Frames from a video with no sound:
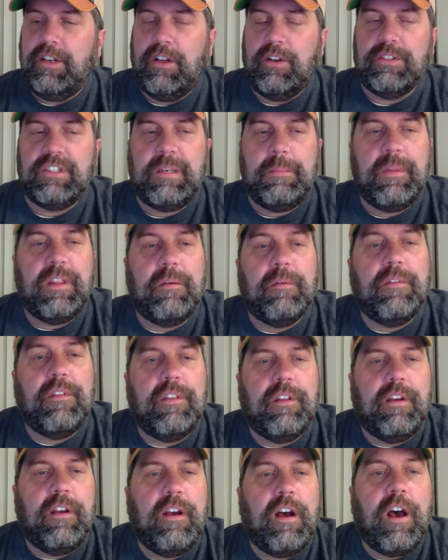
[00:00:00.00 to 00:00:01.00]
some of
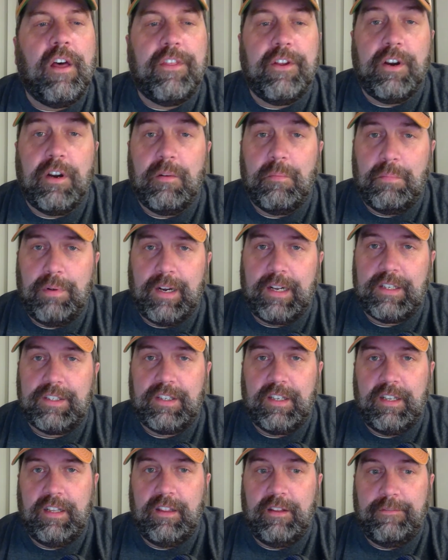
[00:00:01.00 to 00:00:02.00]
the other bricks
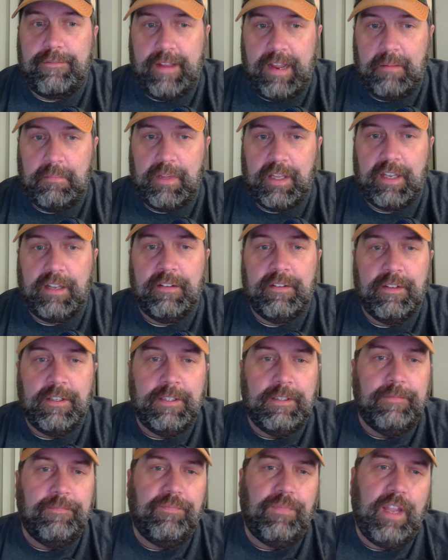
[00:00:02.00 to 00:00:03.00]
in the family,
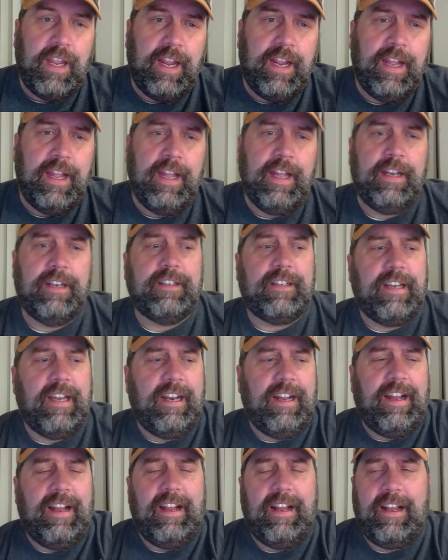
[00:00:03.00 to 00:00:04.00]
and kind of